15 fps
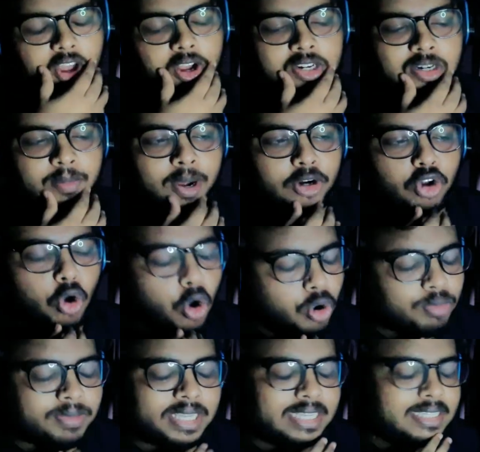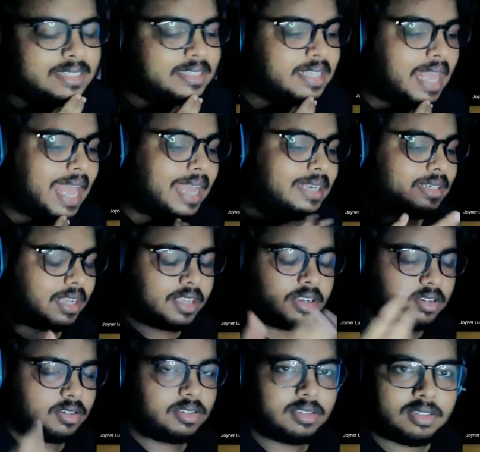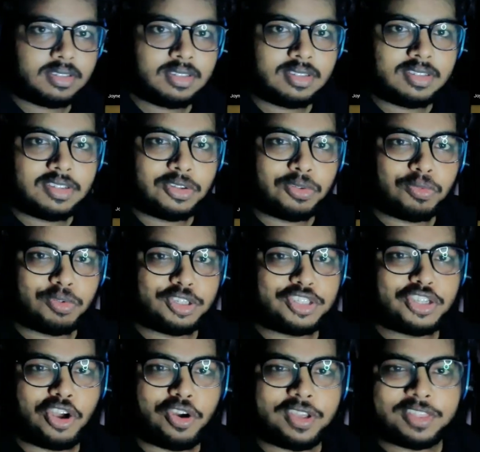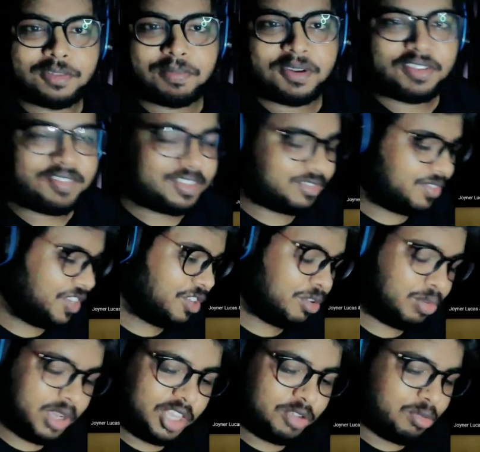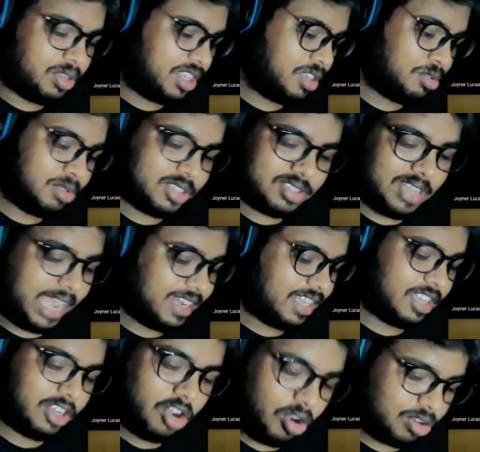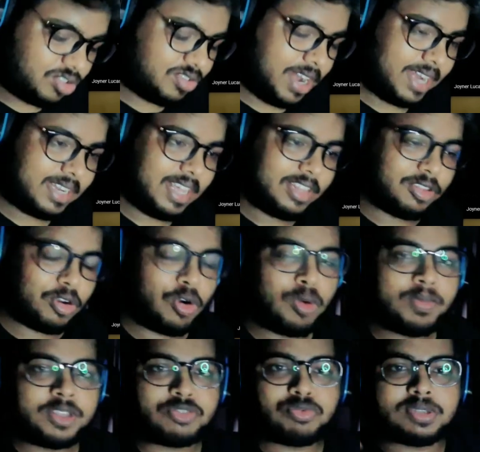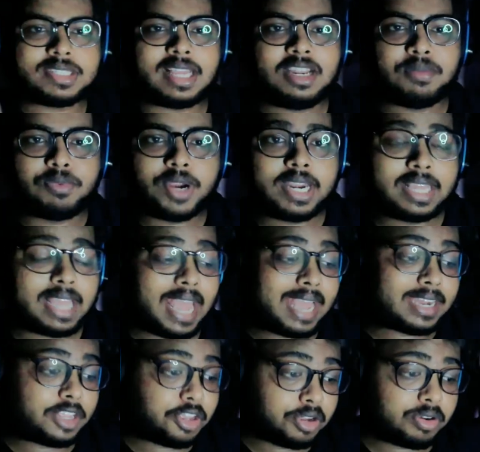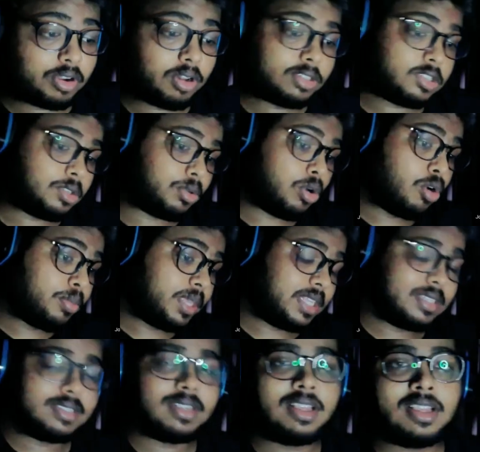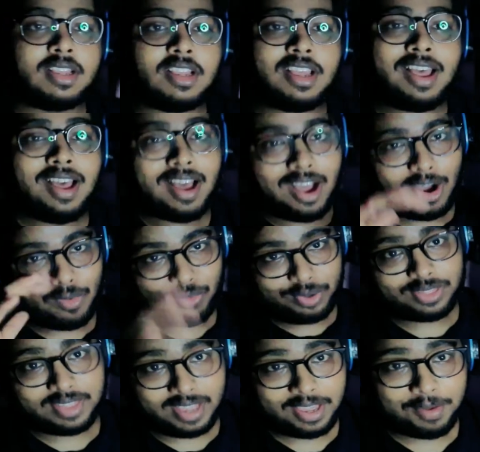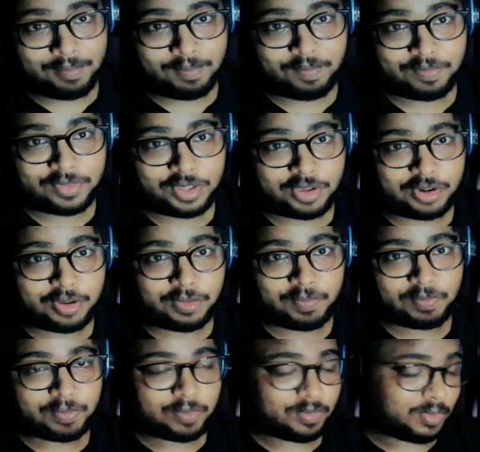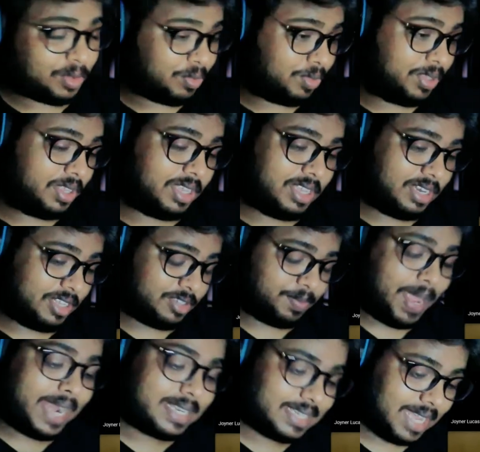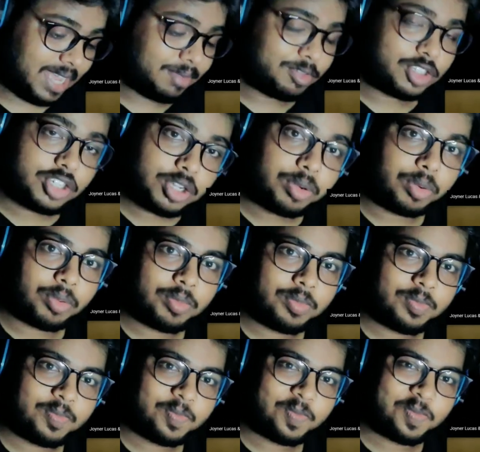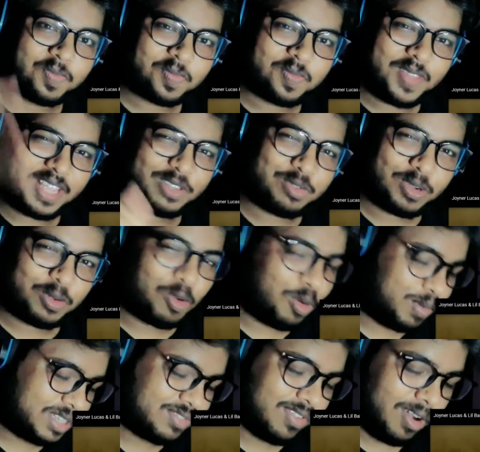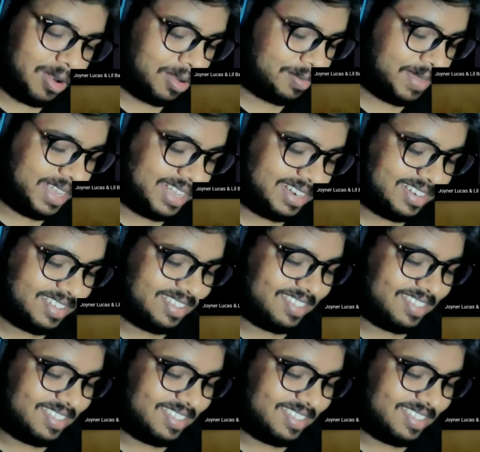We talked about homies and here we saw in the previous video where you, he was signing a contract and the homies were celebrating and here also homies are with him you know in his bad times too that's what homies for man